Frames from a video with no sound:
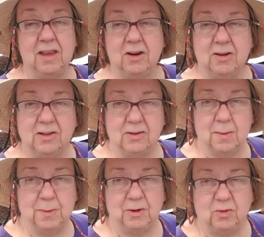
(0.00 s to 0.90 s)
there is
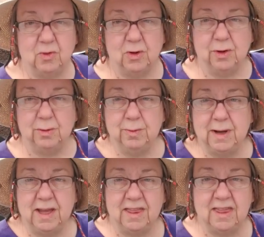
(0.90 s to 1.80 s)
almost full
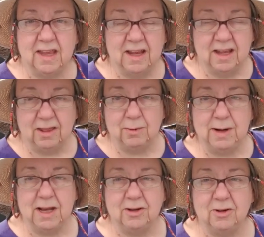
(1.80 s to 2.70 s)
with
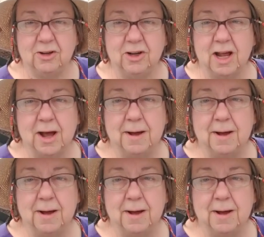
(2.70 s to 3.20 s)
300